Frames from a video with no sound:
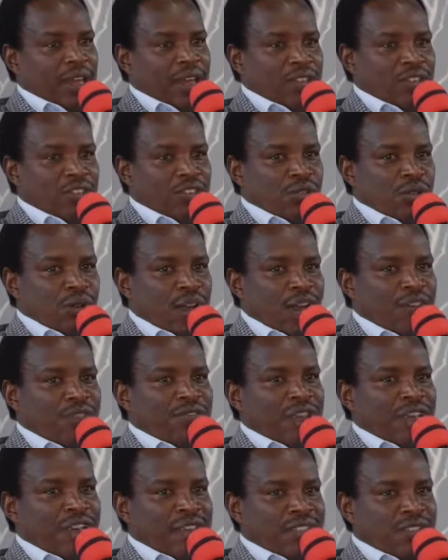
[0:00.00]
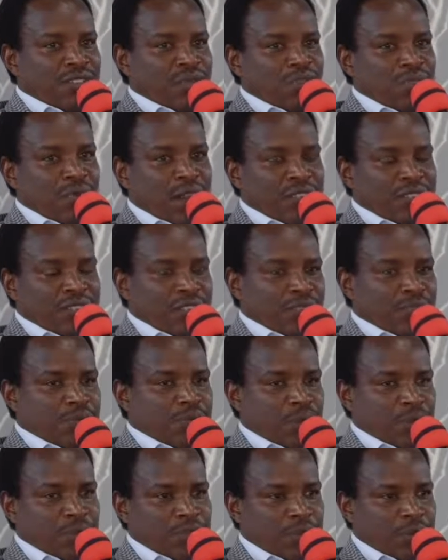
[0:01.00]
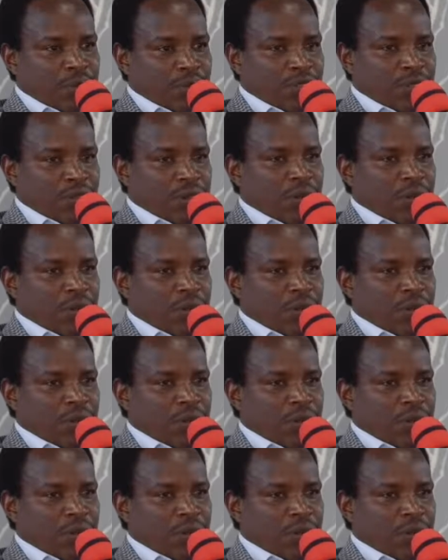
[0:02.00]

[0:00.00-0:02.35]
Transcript: and to have as much as possible.